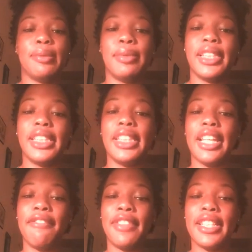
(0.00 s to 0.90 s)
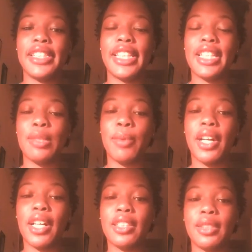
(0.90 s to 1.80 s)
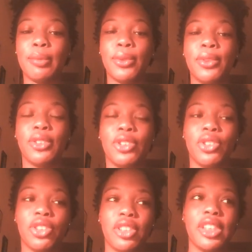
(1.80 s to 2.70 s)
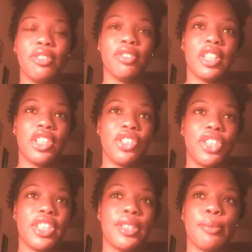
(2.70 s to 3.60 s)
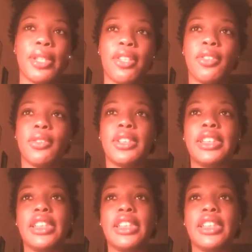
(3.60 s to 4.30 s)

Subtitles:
as many events as possible. Usually rush is about